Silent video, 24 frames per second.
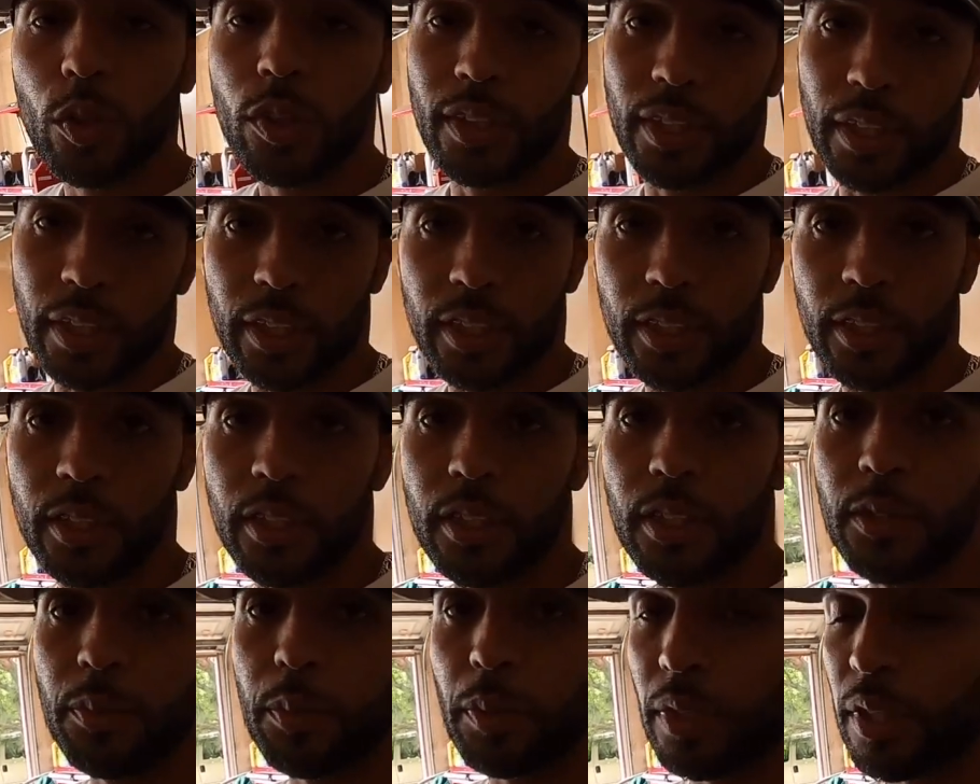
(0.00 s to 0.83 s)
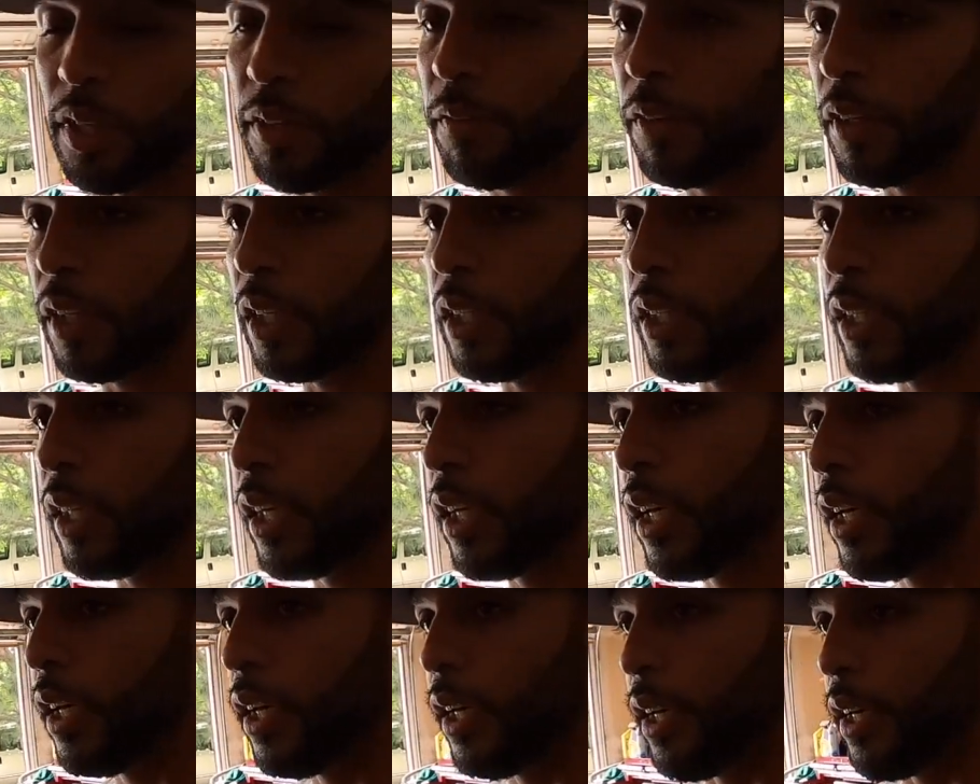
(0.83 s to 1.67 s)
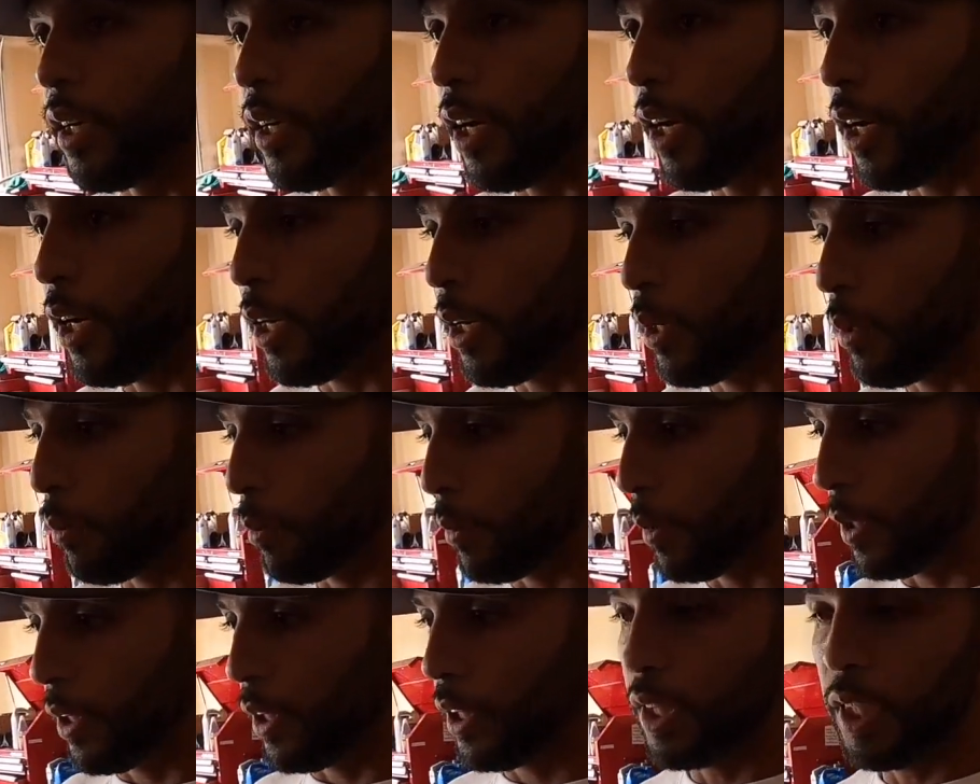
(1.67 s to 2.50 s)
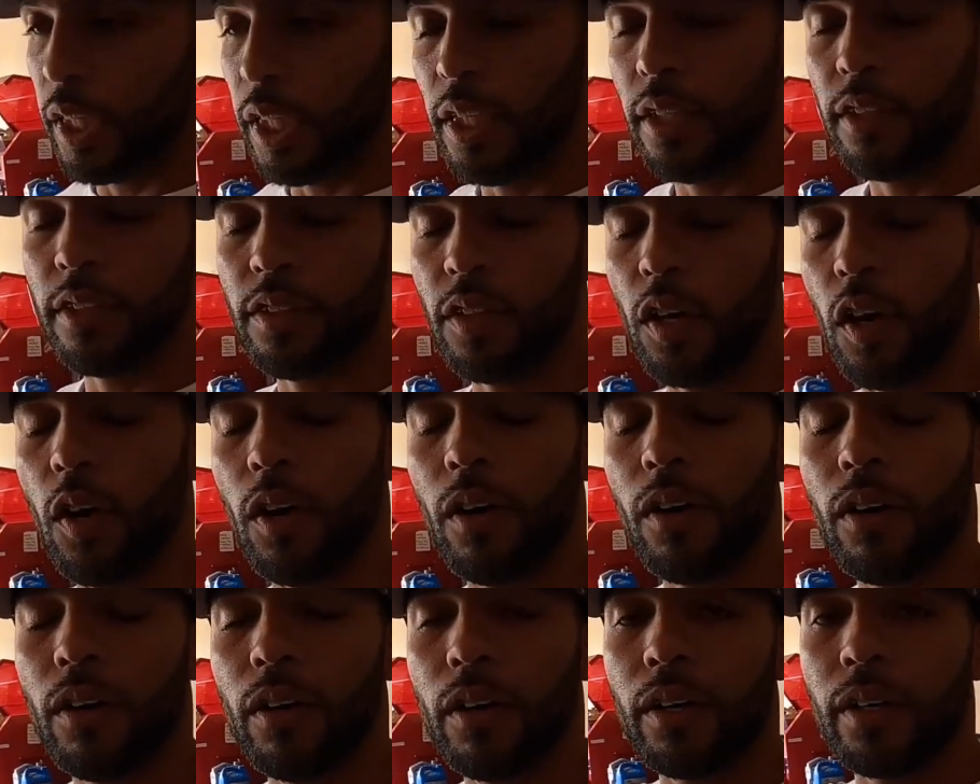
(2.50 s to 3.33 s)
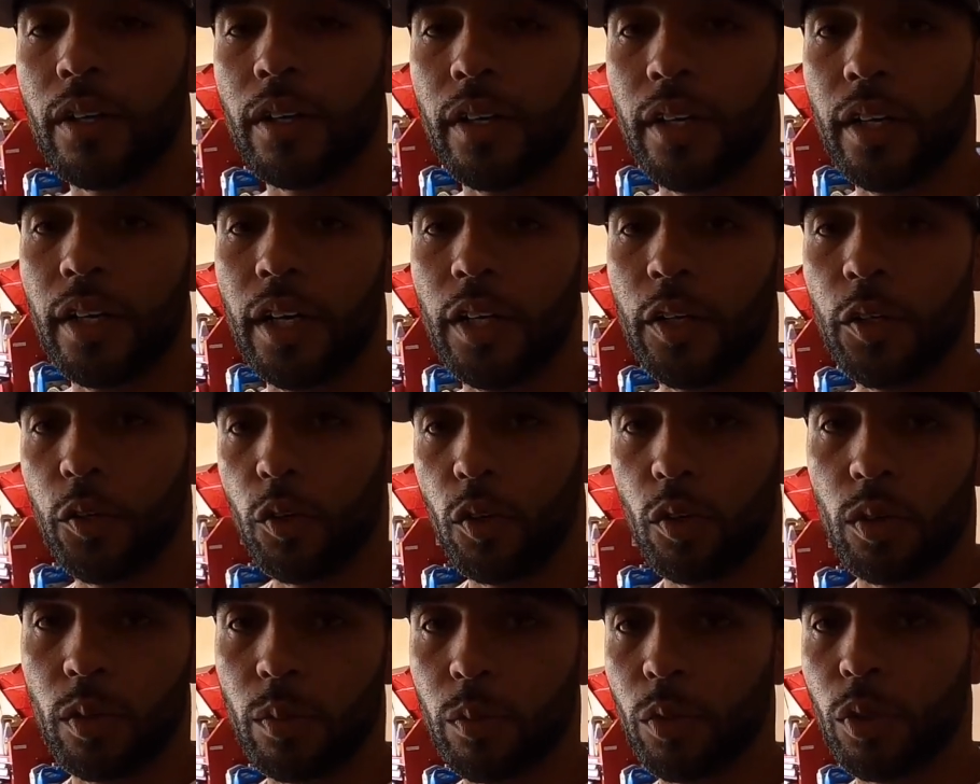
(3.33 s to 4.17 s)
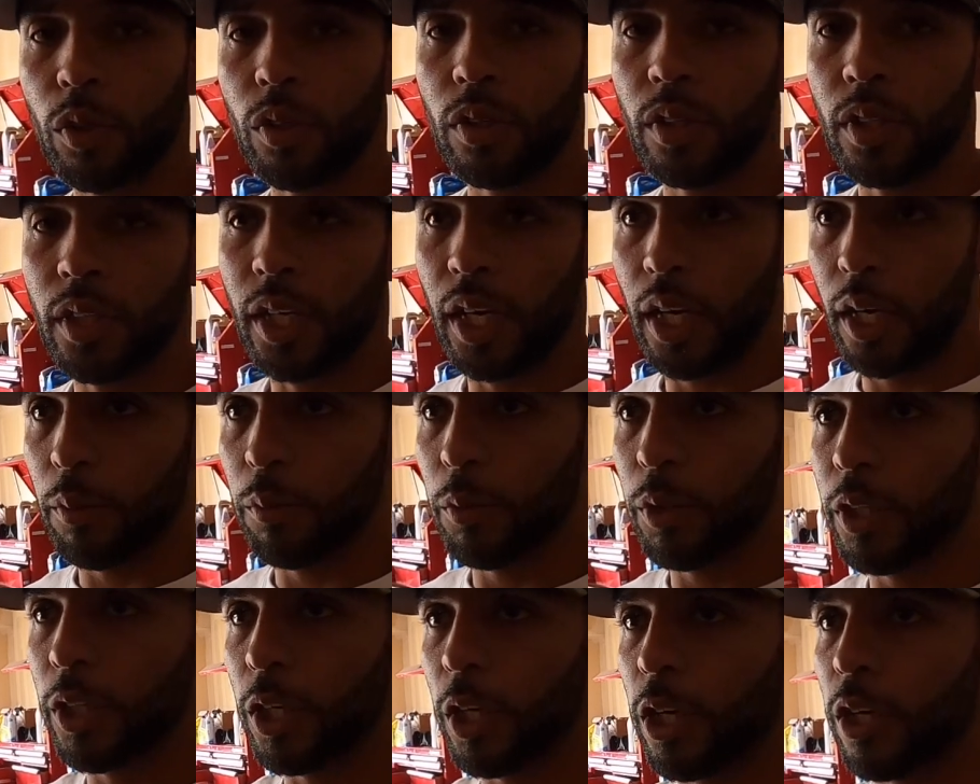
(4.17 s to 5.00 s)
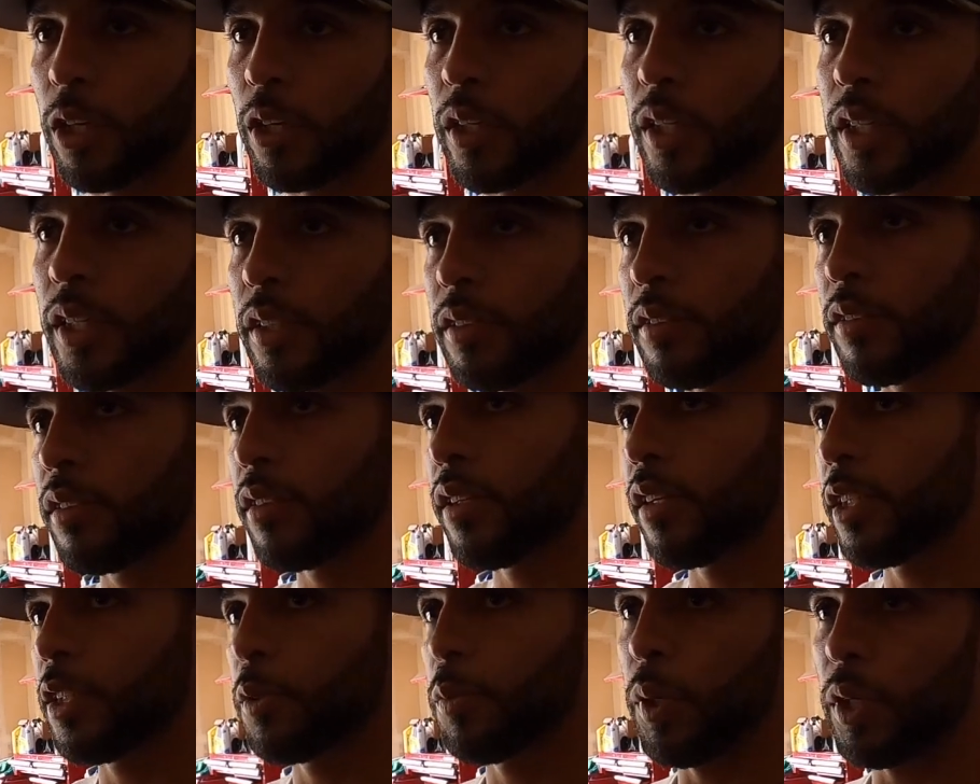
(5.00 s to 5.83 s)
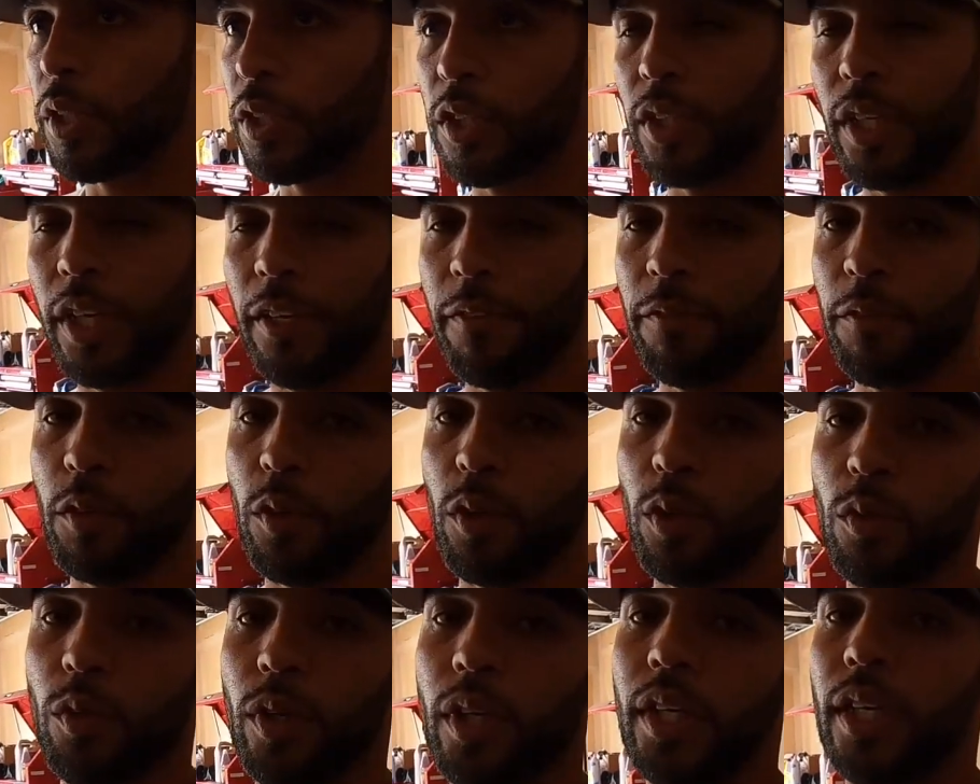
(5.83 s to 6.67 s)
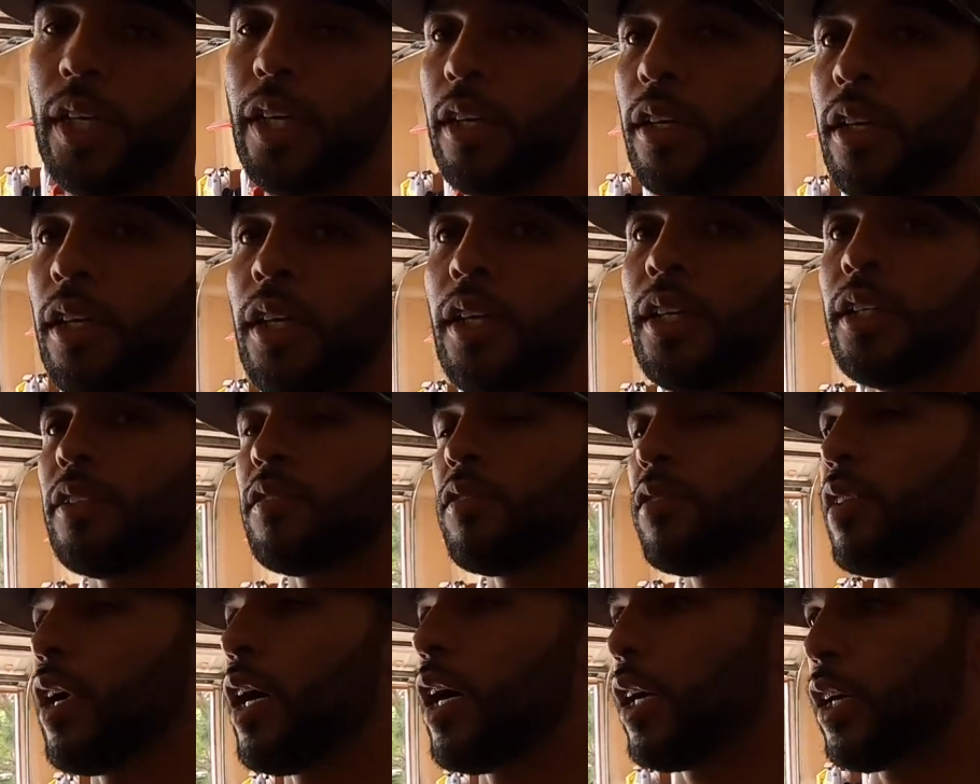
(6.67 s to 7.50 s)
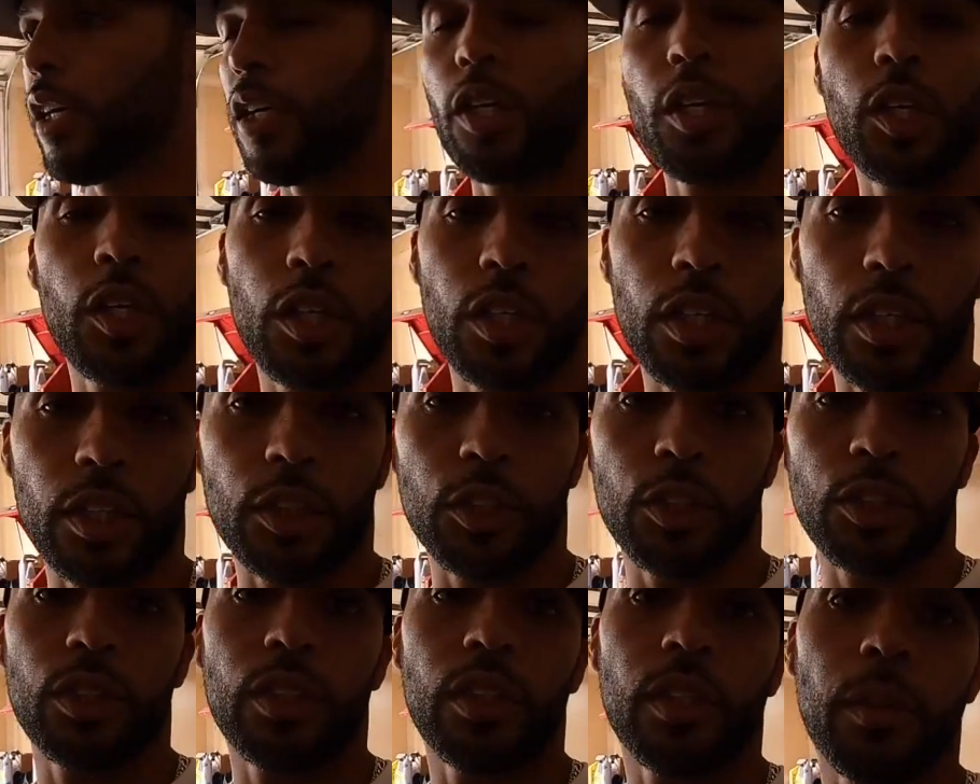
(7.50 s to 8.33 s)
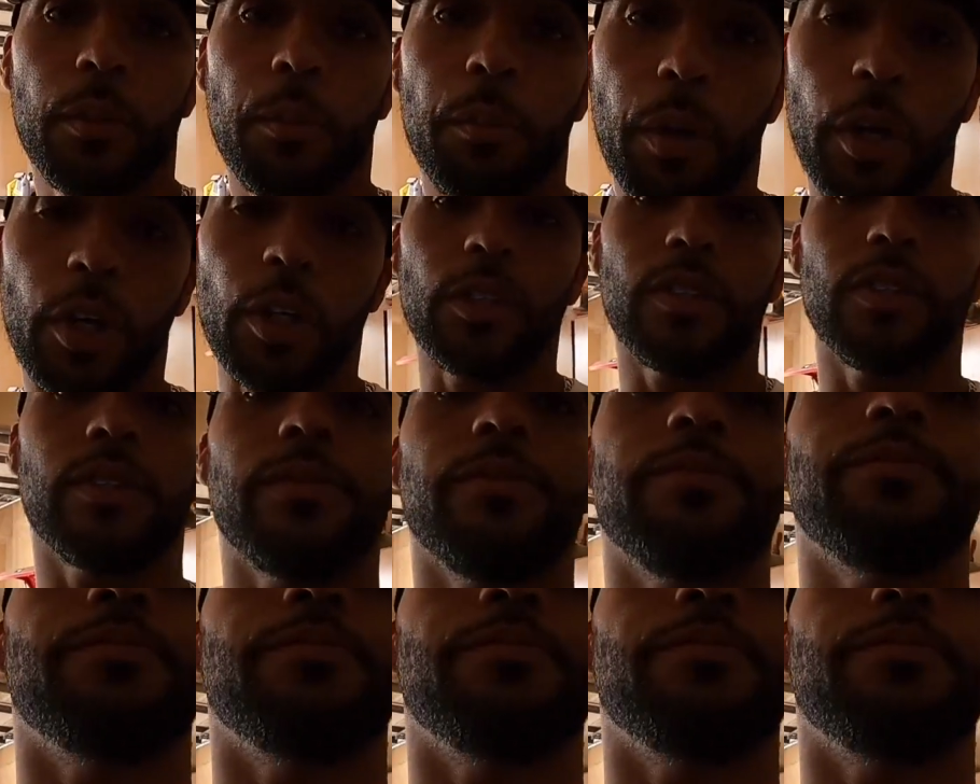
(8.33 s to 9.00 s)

06 specifically, these are a normal common occurrence, especially if you're running stock clutch parts.